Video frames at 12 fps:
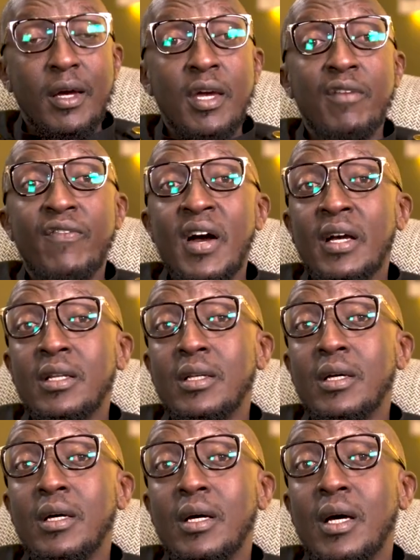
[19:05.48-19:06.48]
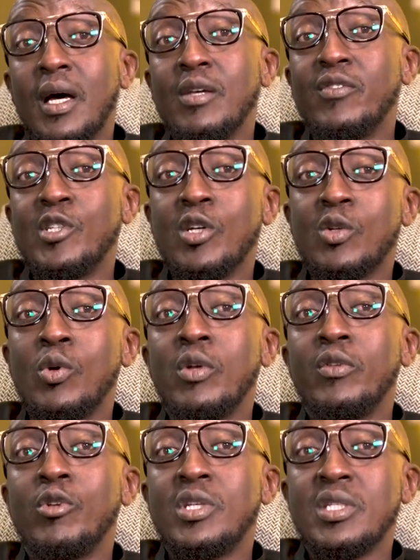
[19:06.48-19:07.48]
In fact, I was very shocked. One of
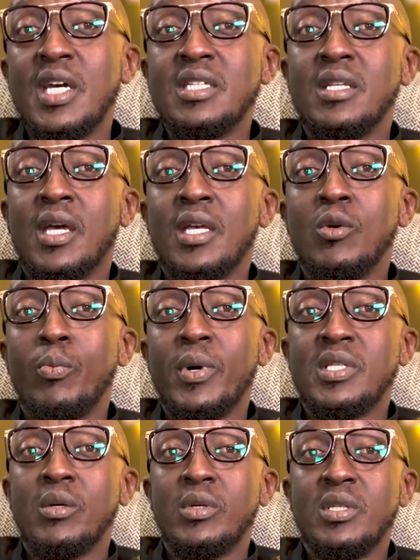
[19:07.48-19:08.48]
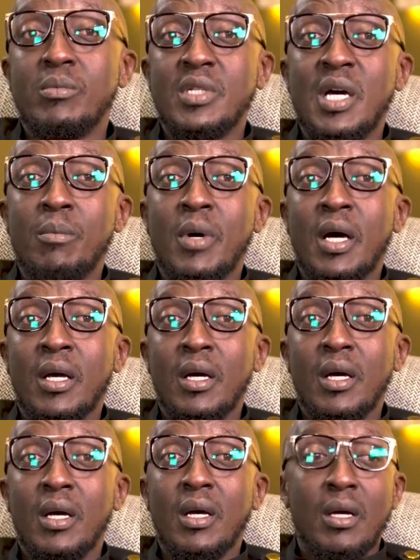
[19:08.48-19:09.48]
the richest guys in Kenya who passed away some time back,
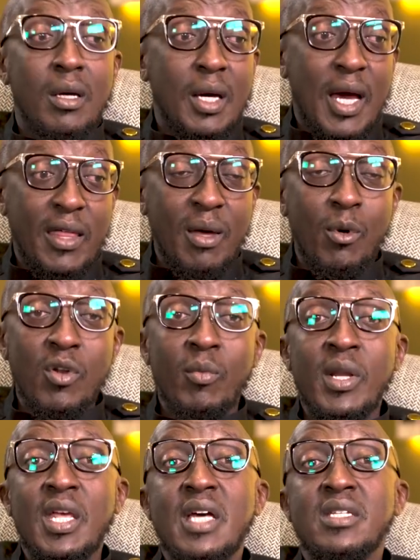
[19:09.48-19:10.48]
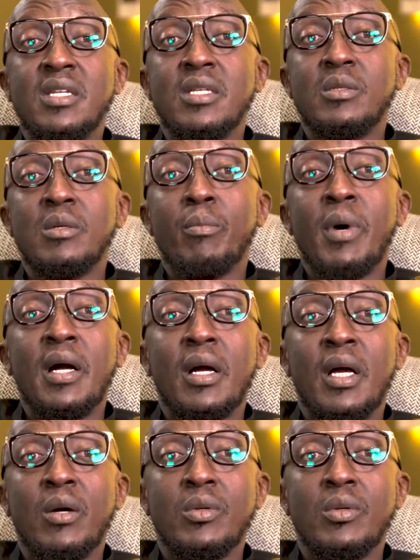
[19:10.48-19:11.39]
the amount of money he has in his bank account.